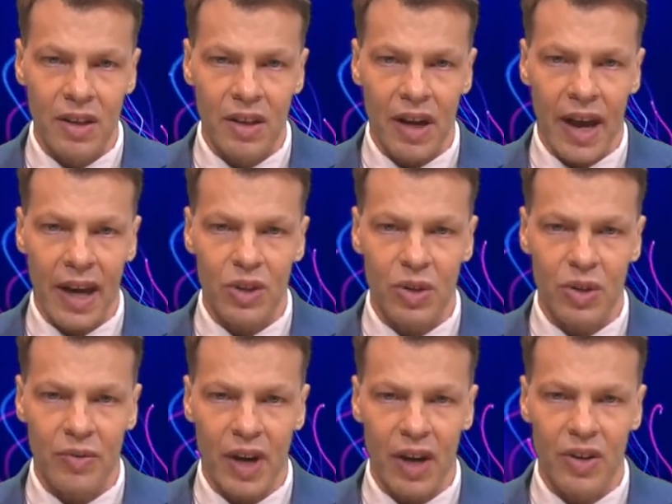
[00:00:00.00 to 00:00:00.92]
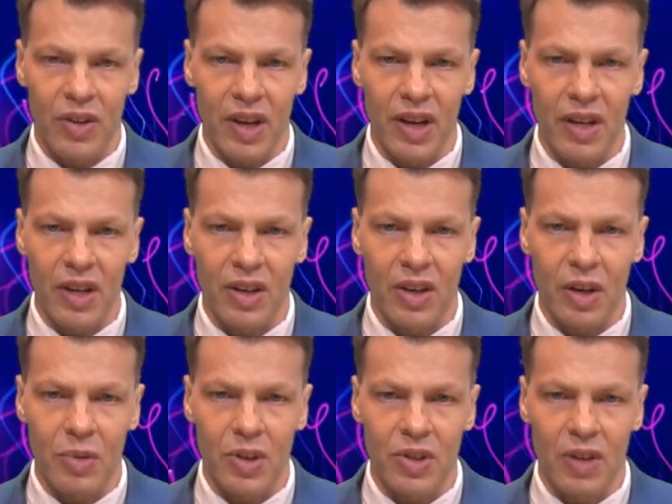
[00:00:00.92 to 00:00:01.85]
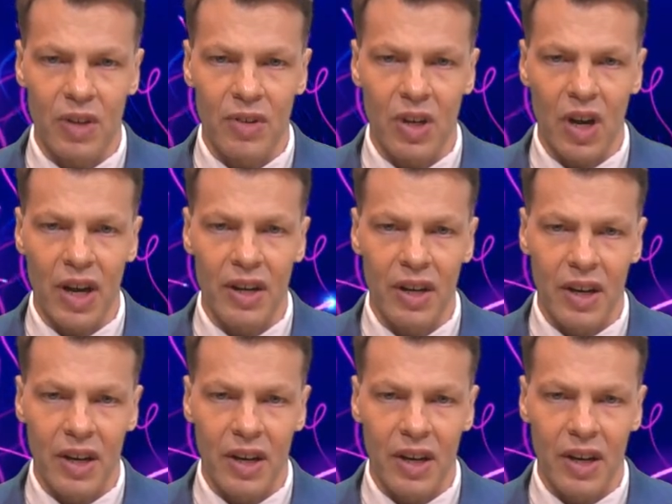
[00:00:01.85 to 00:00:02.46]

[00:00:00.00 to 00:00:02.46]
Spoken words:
actual value there, the 9.79.